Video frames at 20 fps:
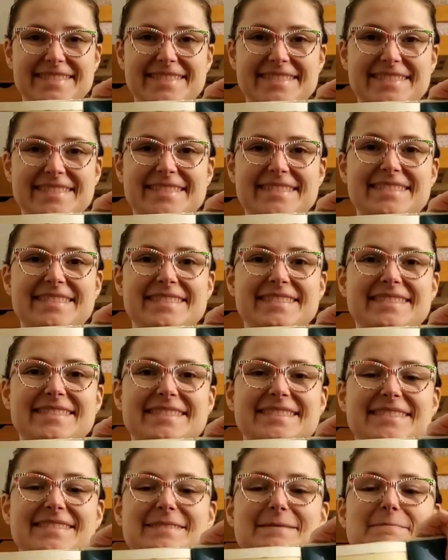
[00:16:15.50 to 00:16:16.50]

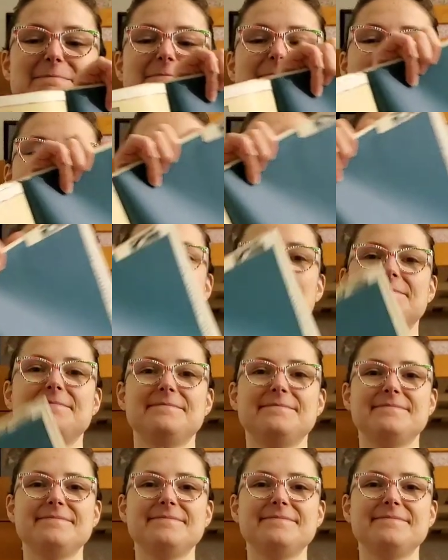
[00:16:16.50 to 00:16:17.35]
No one is speaking in this clip.